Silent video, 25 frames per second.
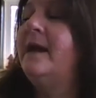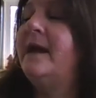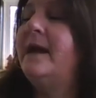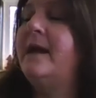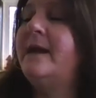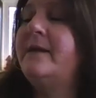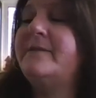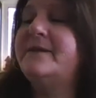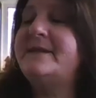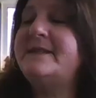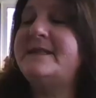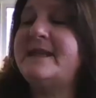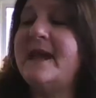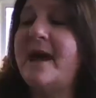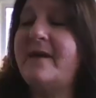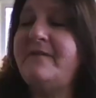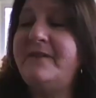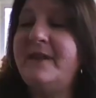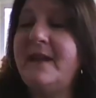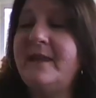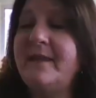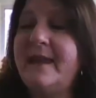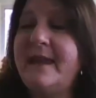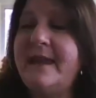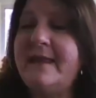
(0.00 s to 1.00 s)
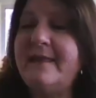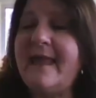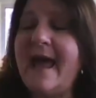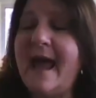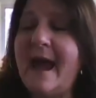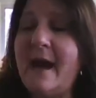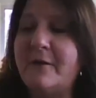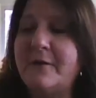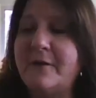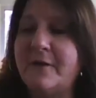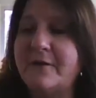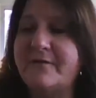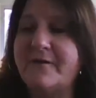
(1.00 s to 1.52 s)
It was definitely
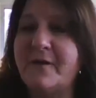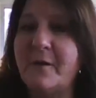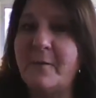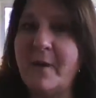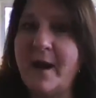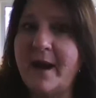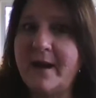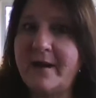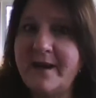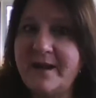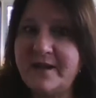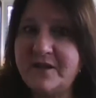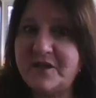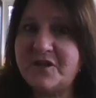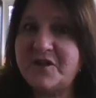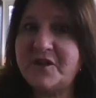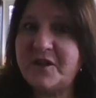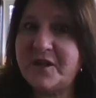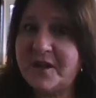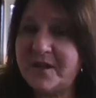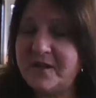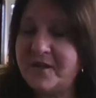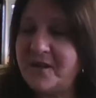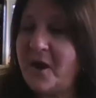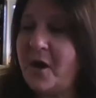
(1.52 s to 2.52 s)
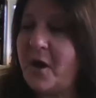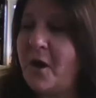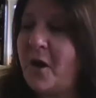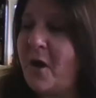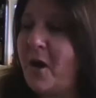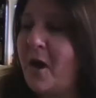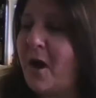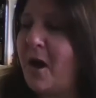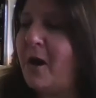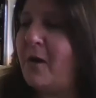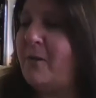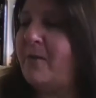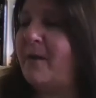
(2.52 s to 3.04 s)
louder from where he stood in the
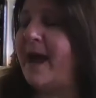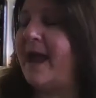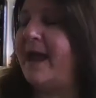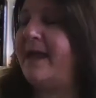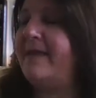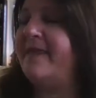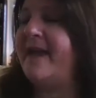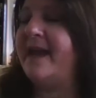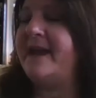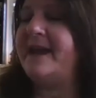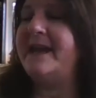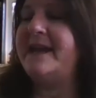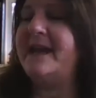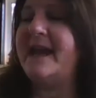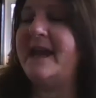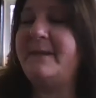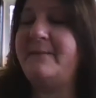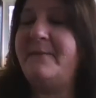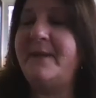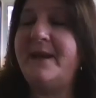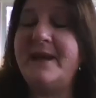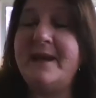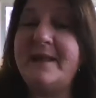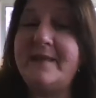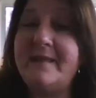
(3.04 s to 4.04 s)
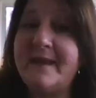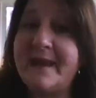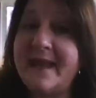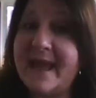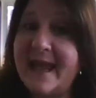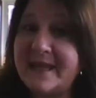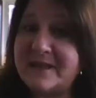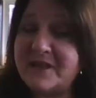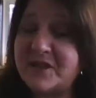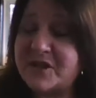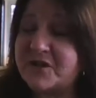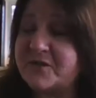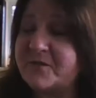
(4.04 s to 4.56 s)
hallway than it had been in the
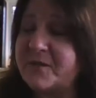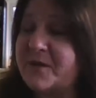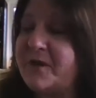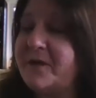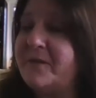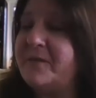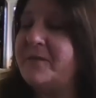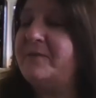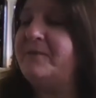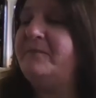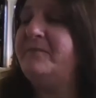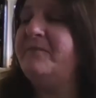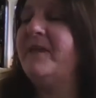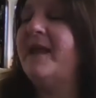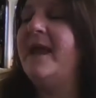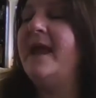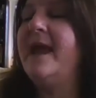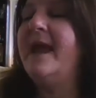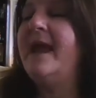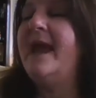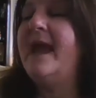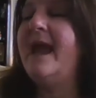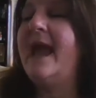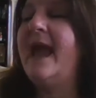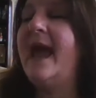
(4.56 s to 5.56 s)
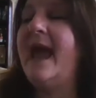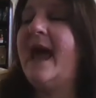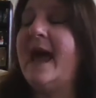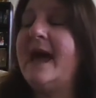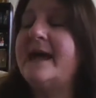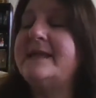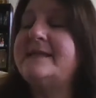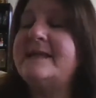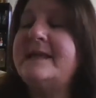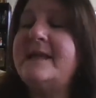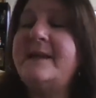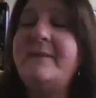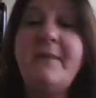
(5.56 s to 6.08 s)
guest room.
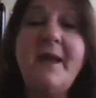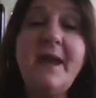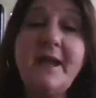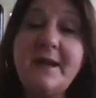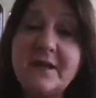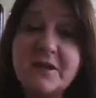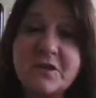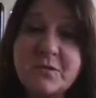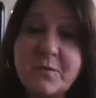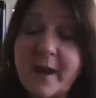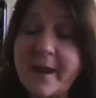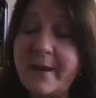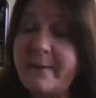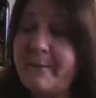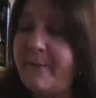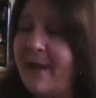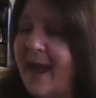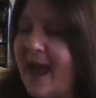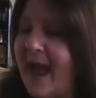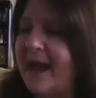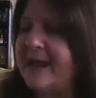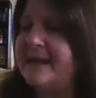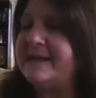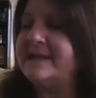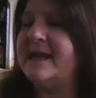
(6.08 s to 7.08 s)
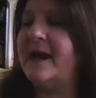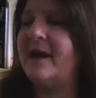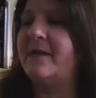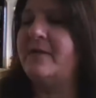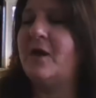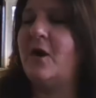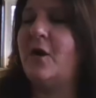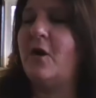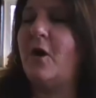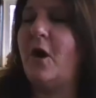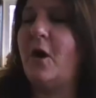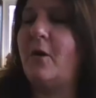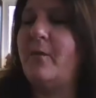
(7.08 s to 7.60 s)
As he made his way back down
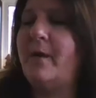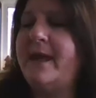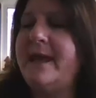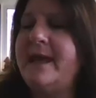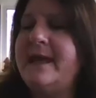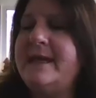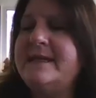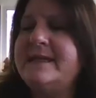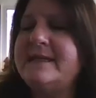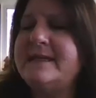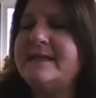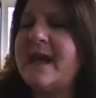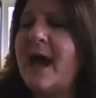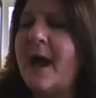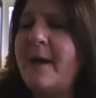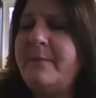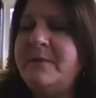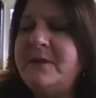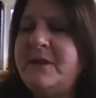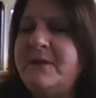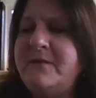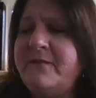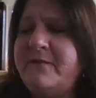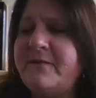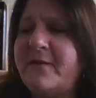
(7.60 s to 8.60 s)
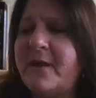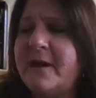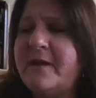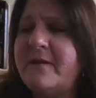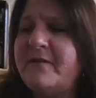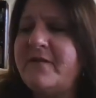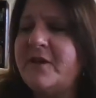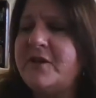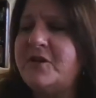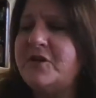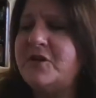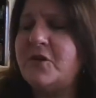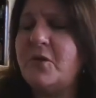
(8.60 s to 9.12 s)
the hallway, he stopped in front
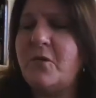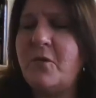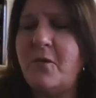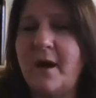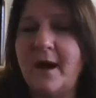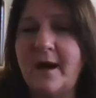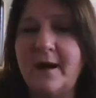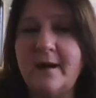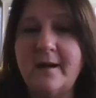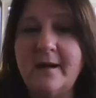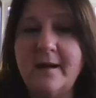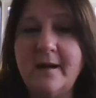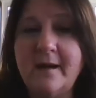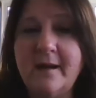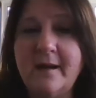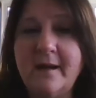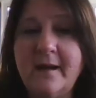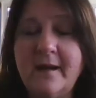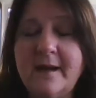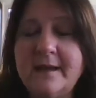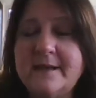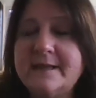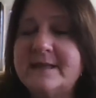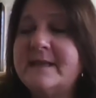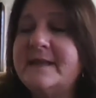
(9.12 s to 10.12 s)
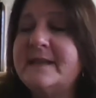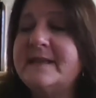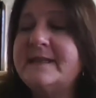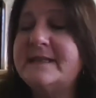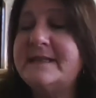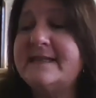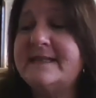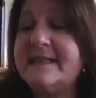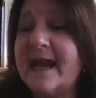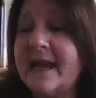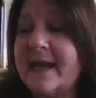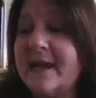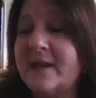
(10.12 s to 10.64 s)
of the door to the
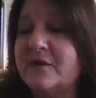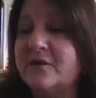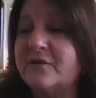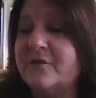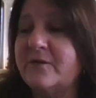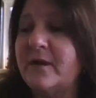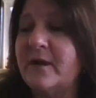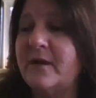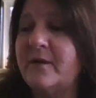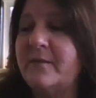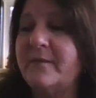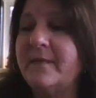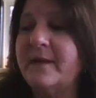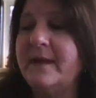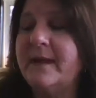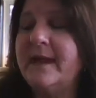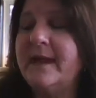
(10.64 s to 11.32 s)
second room.